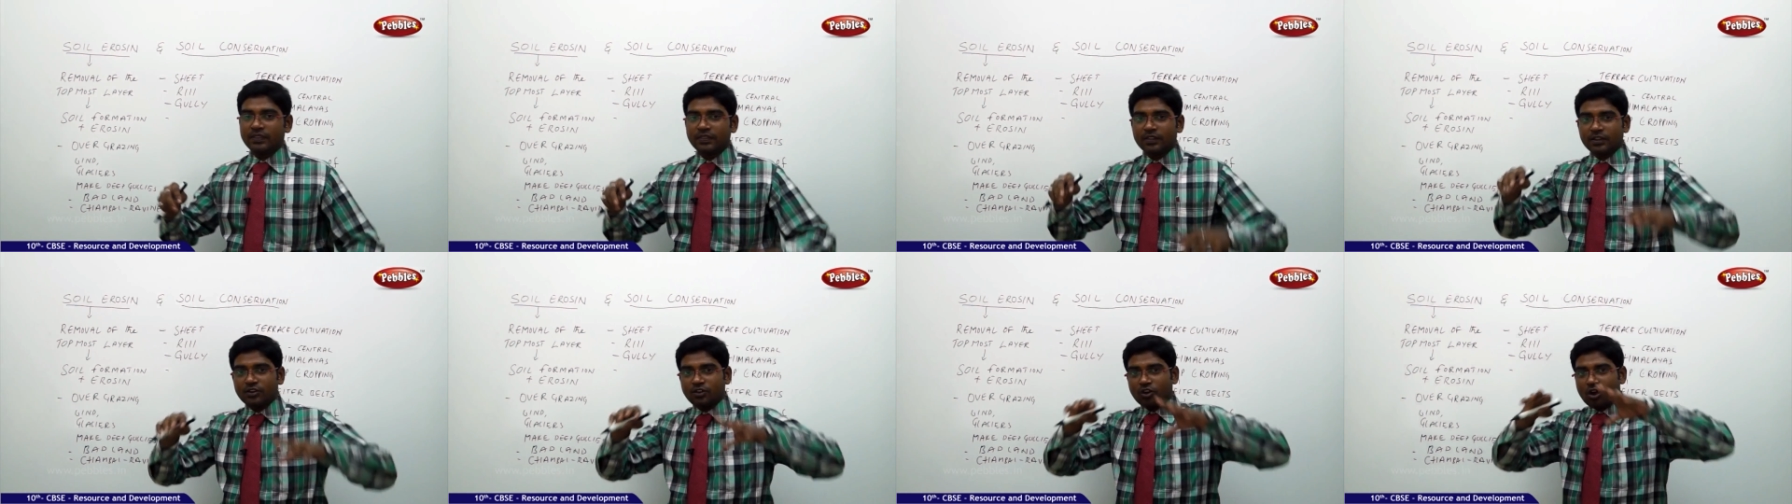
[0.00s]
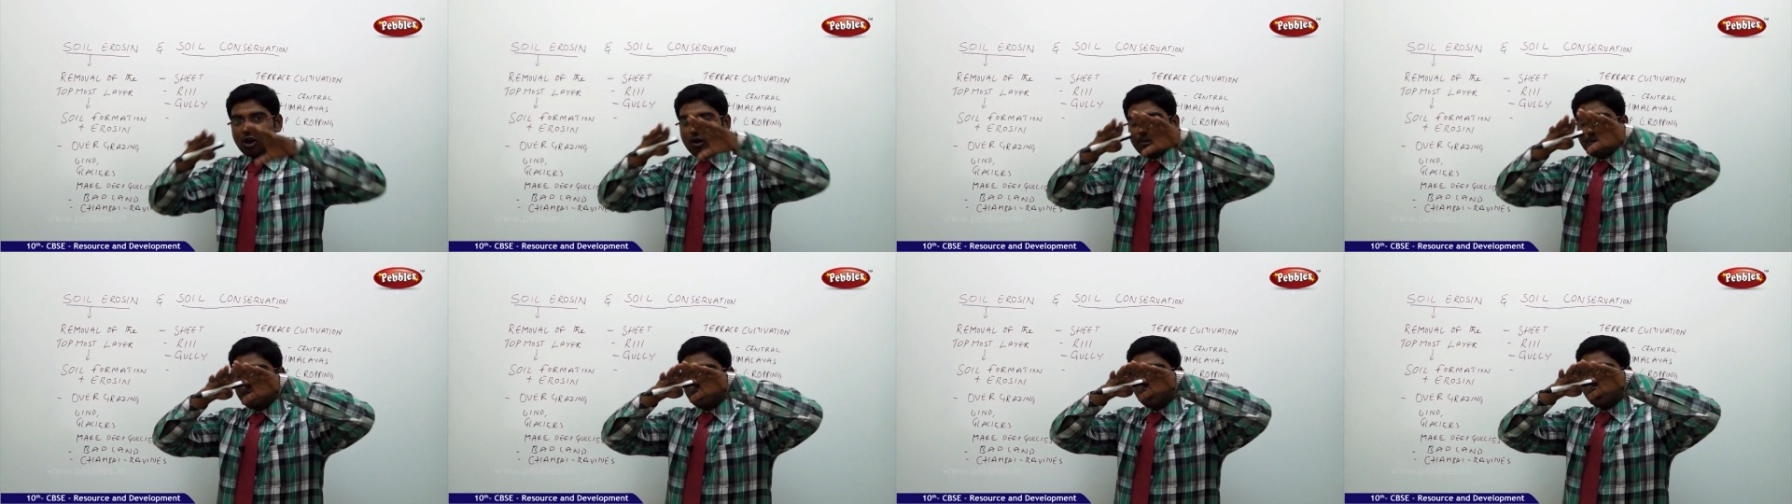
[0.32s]
The
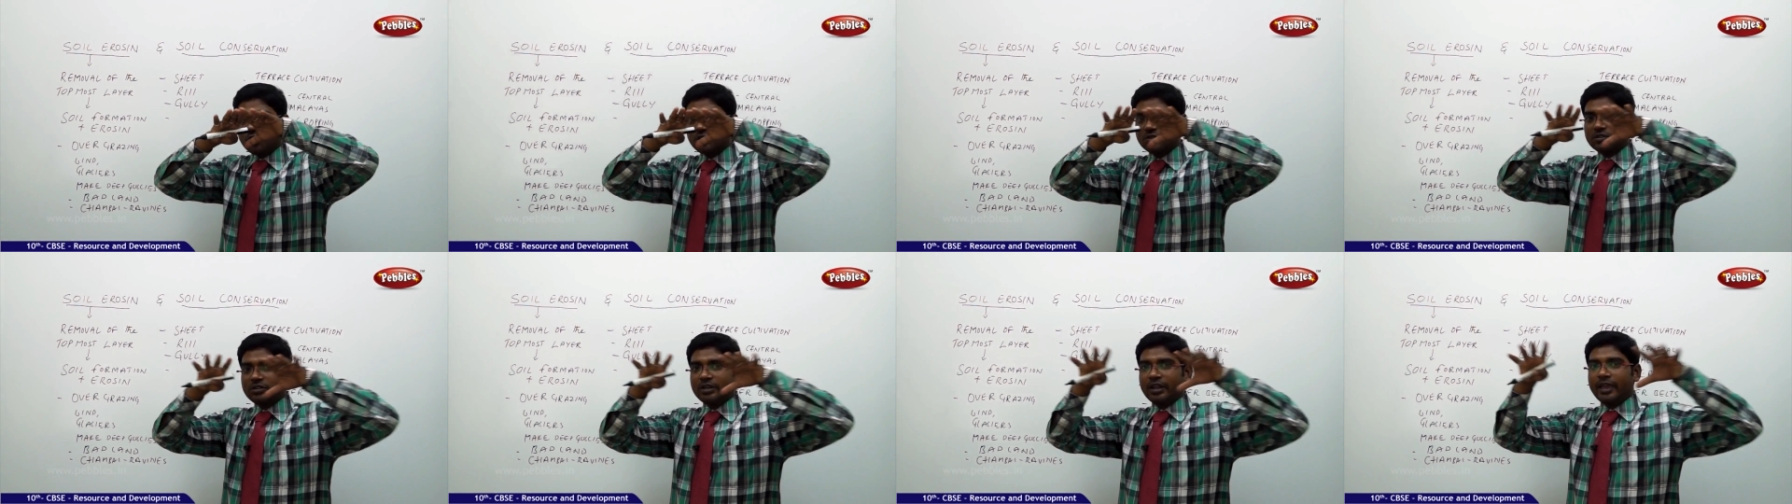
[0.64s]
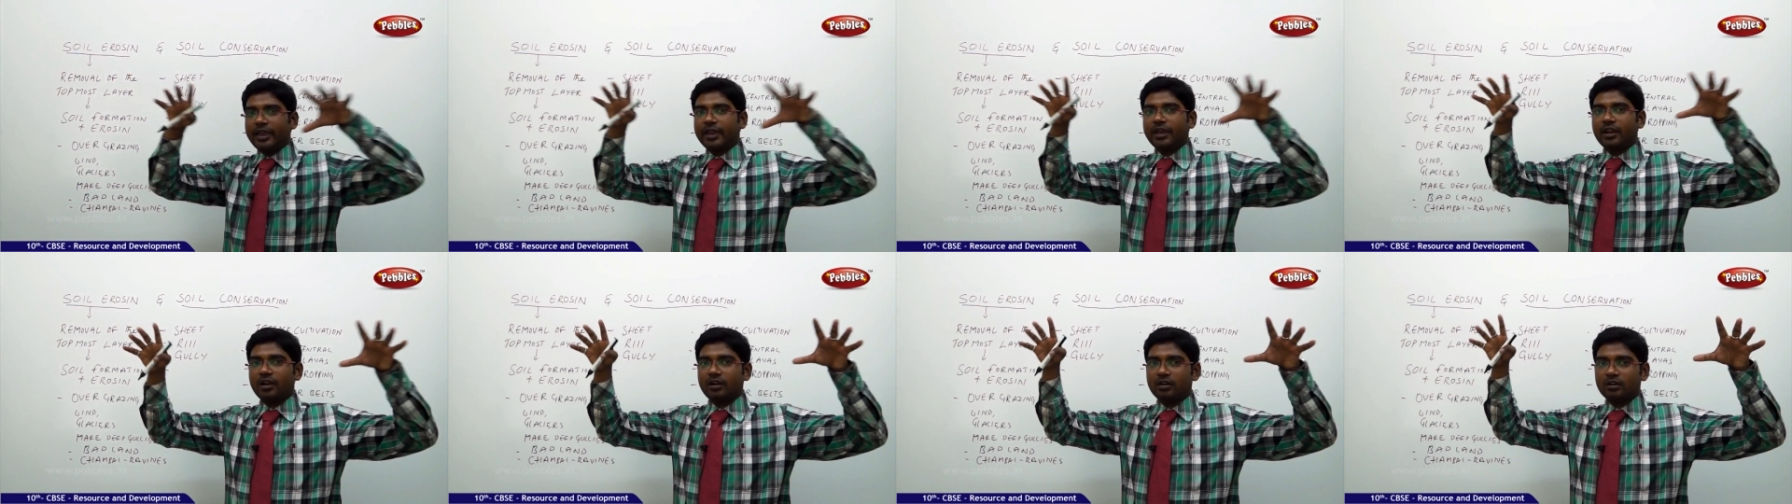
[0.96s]
topmost
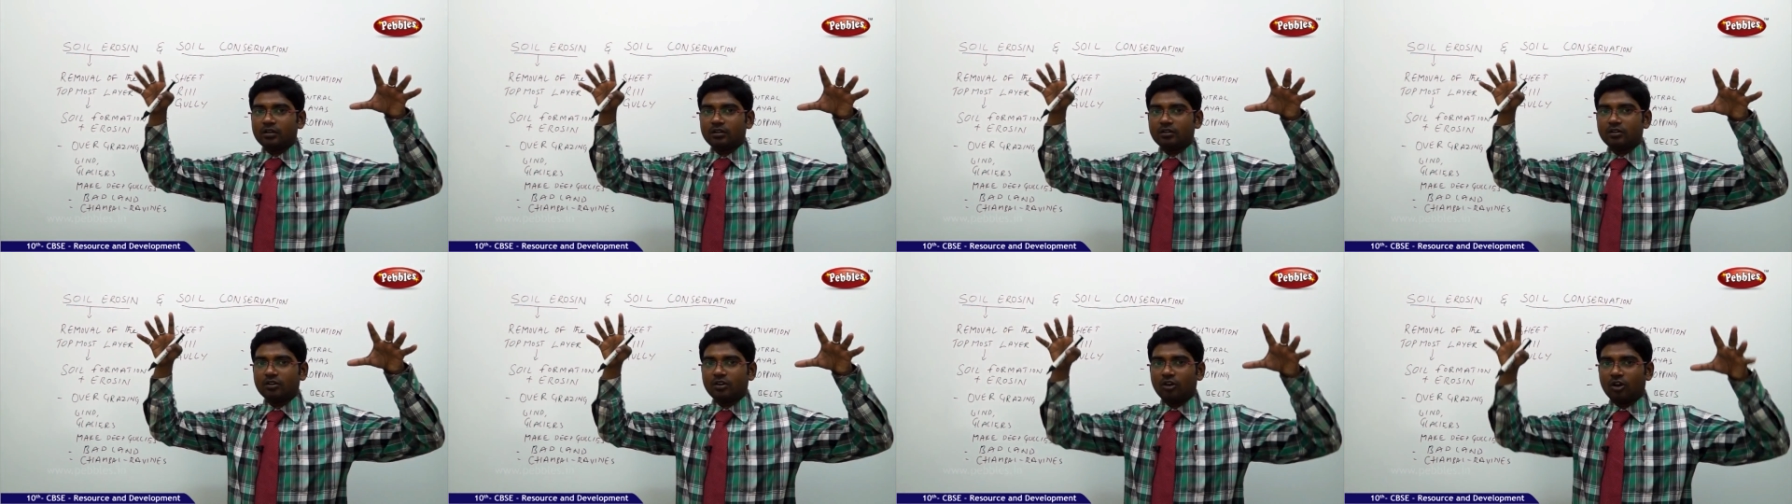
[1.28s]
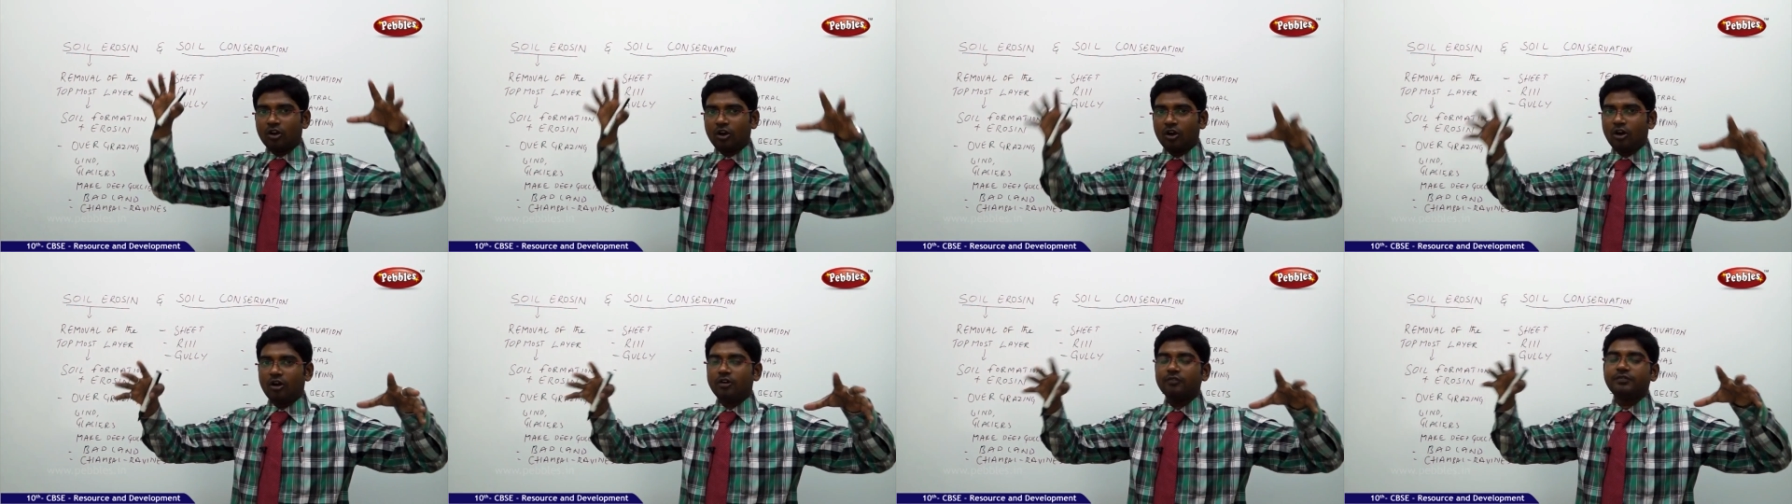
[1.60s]
layer
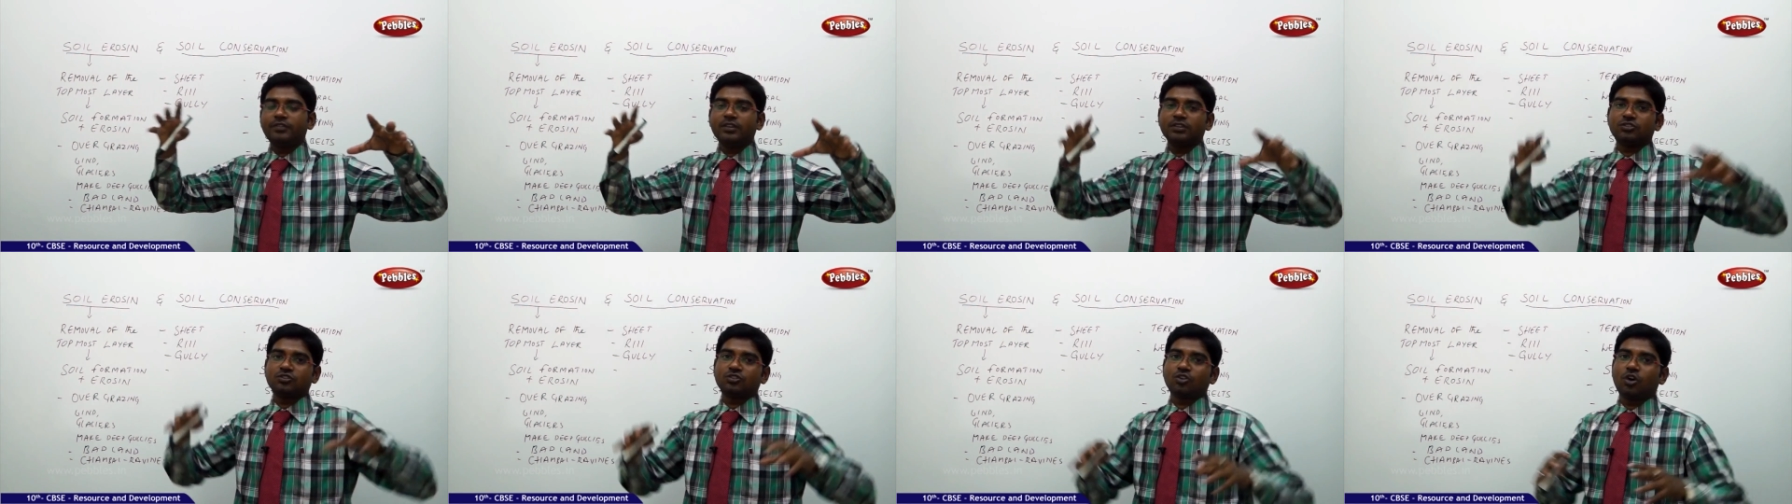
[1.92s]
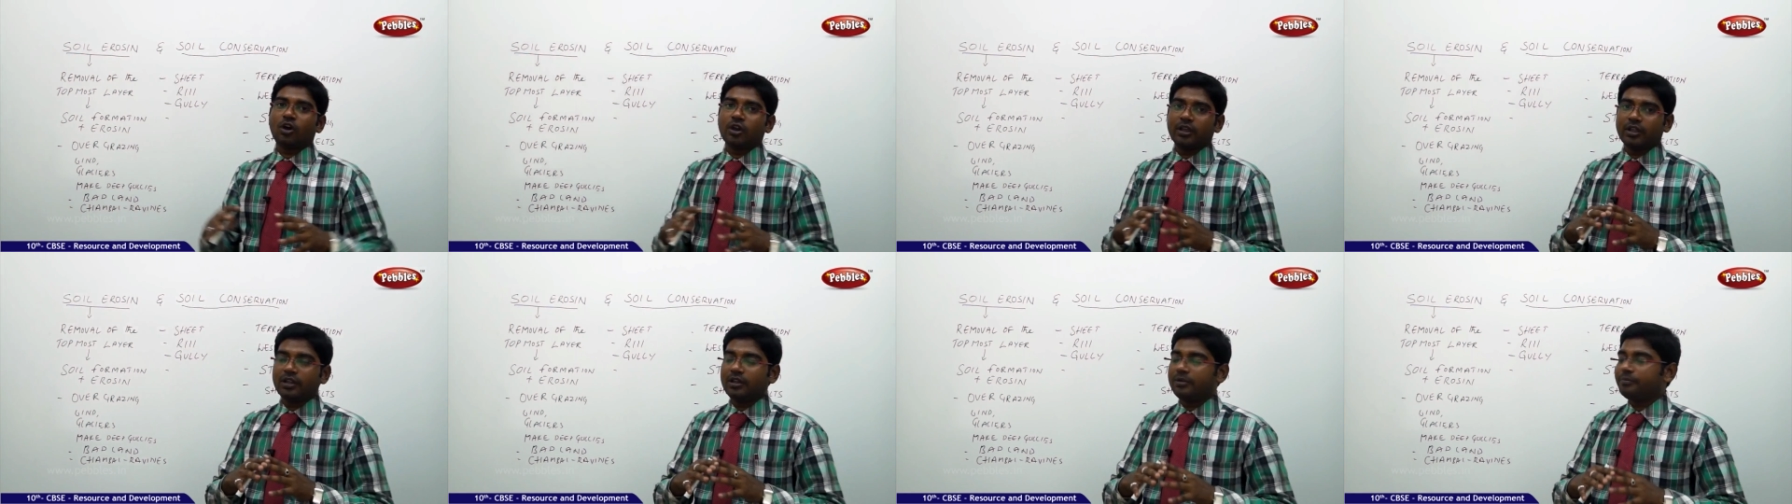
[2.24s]
of the
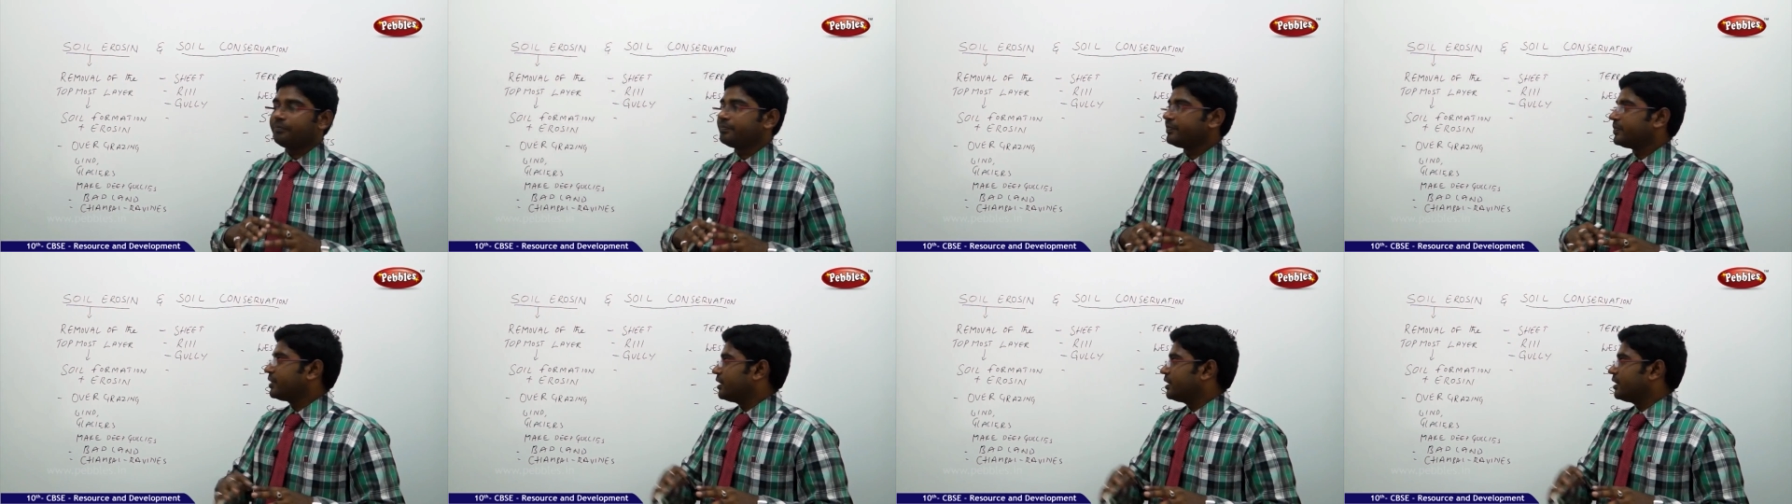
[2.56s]
soil